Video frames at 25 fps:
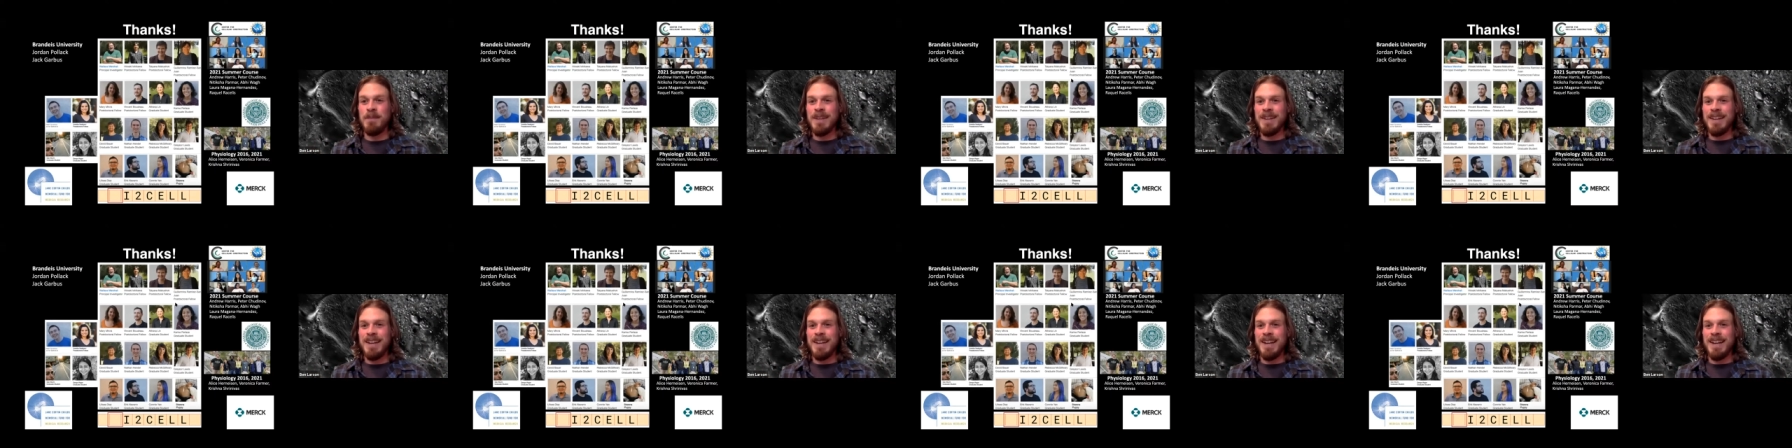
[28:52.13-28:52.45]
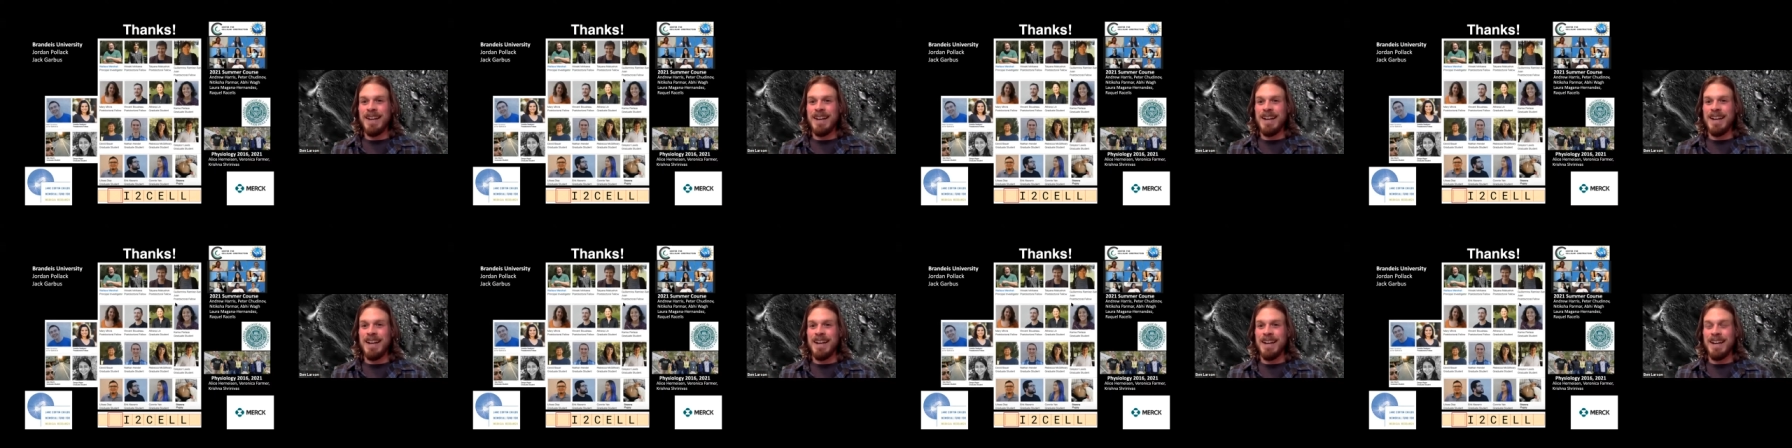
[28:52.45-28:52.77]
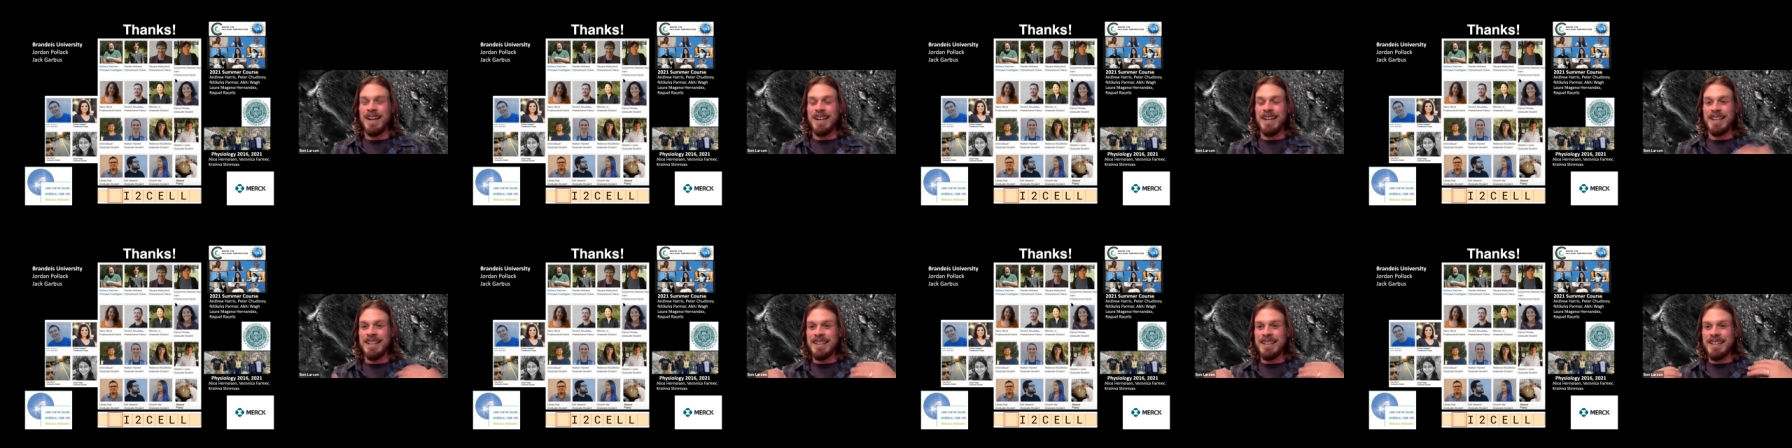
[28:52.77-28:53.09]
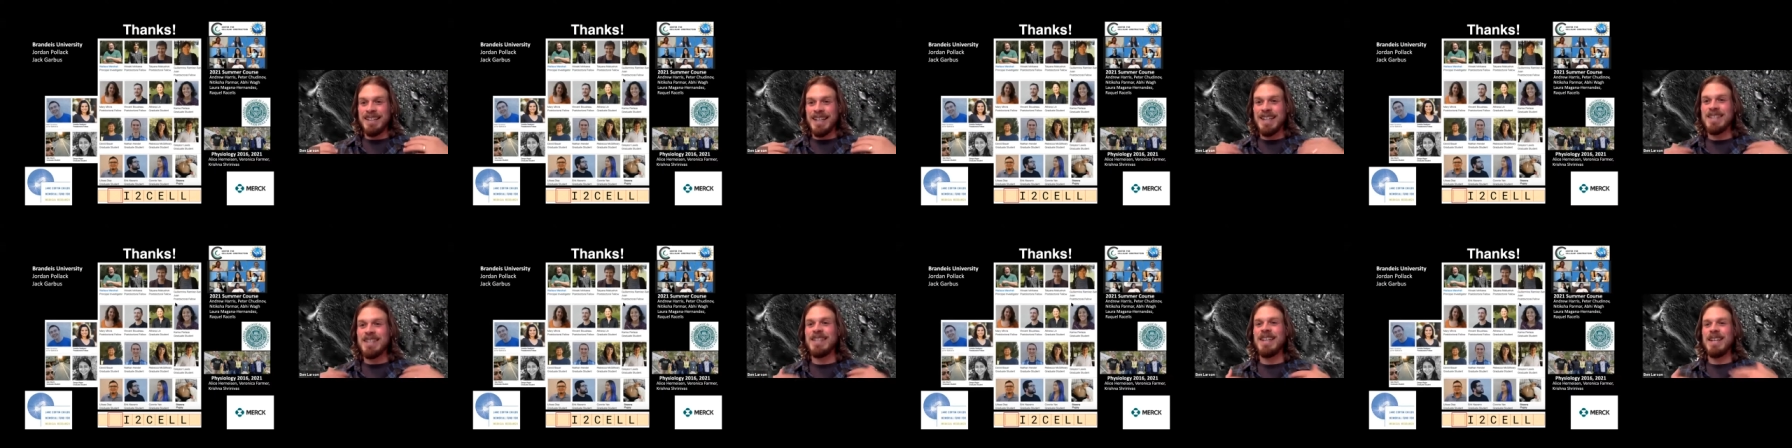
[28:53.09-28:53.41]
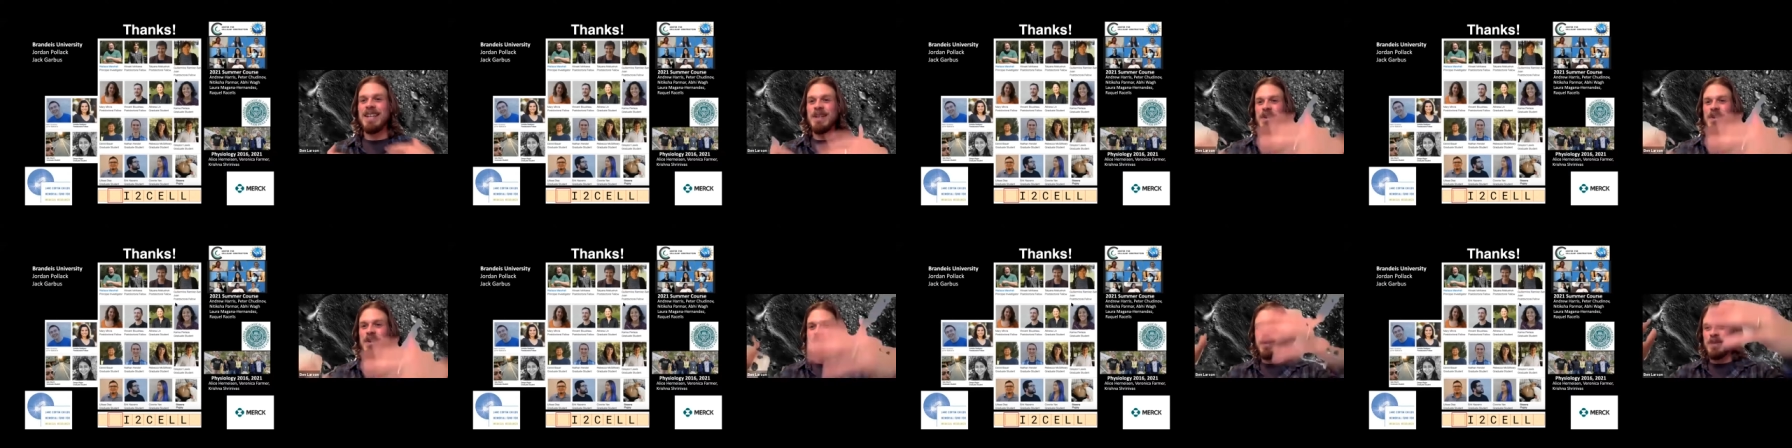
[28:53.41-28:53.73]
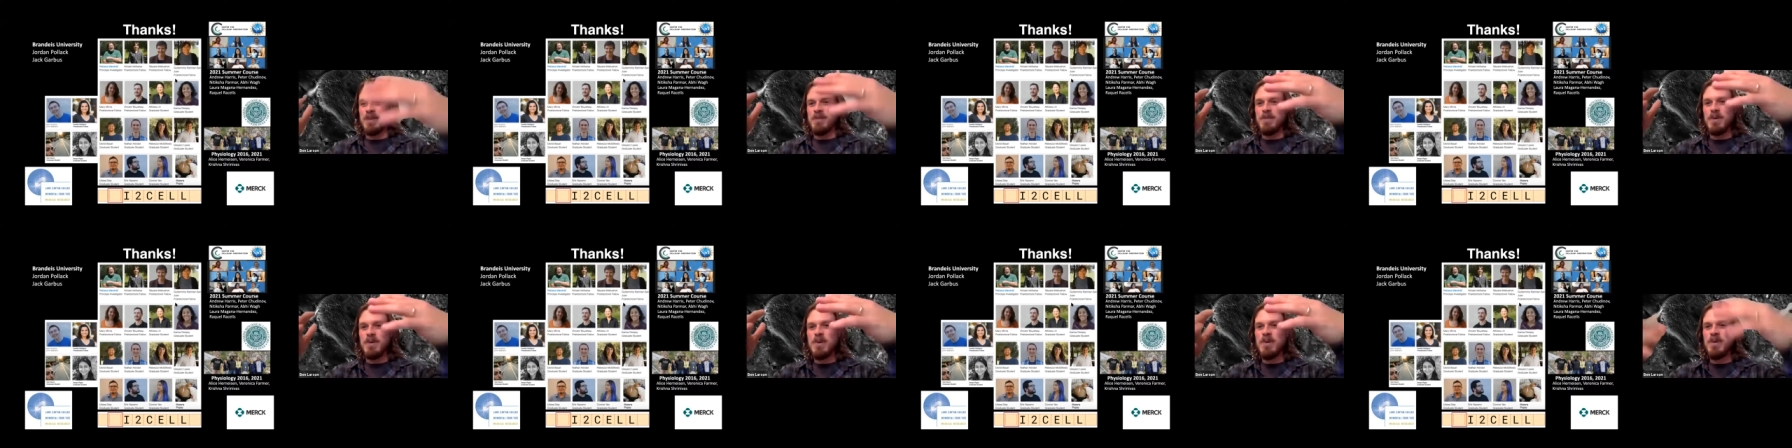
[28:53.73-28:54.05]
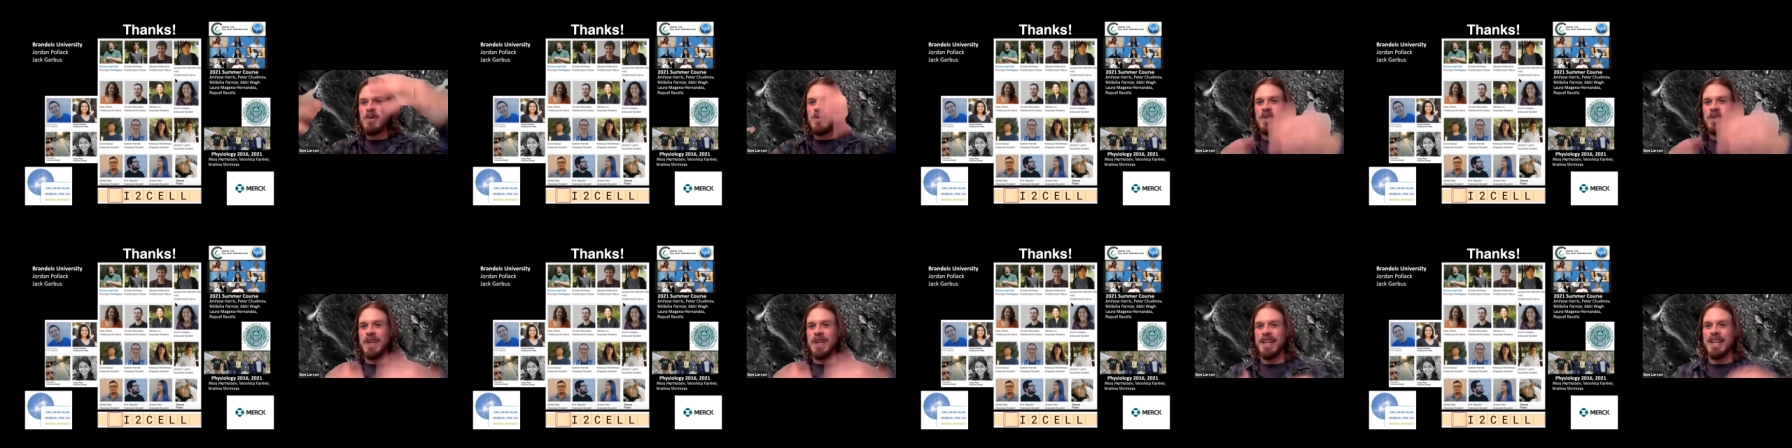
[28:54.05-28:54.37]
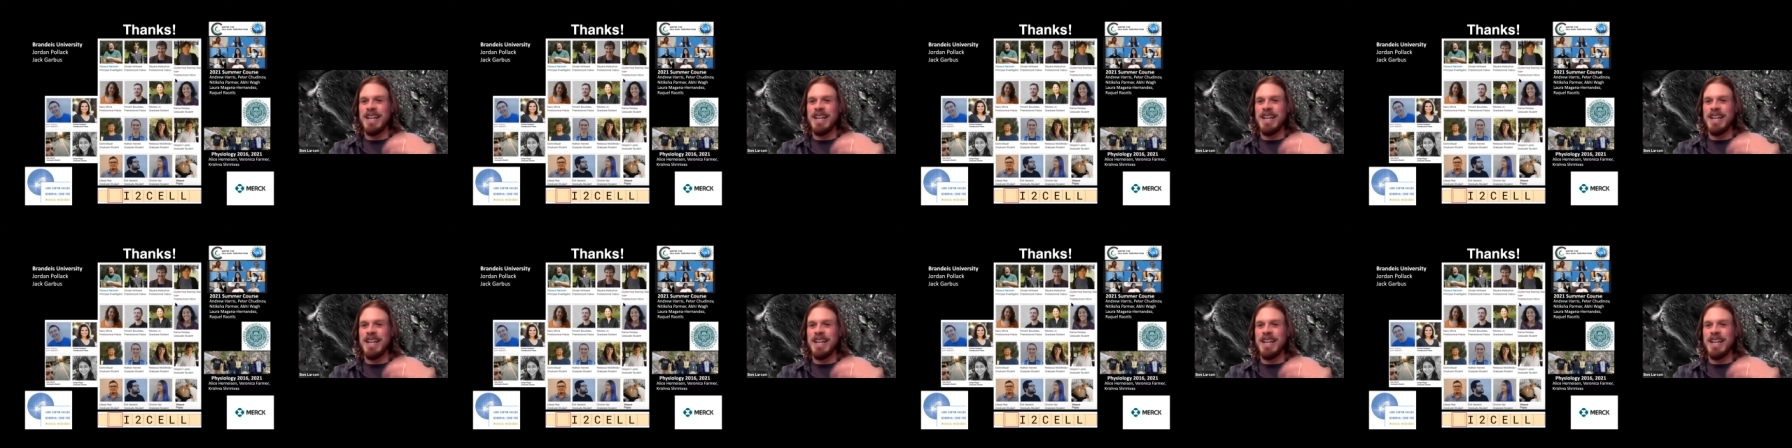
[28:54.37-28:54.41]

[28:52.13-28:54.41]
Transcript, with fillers: uh, uh, continue to move in,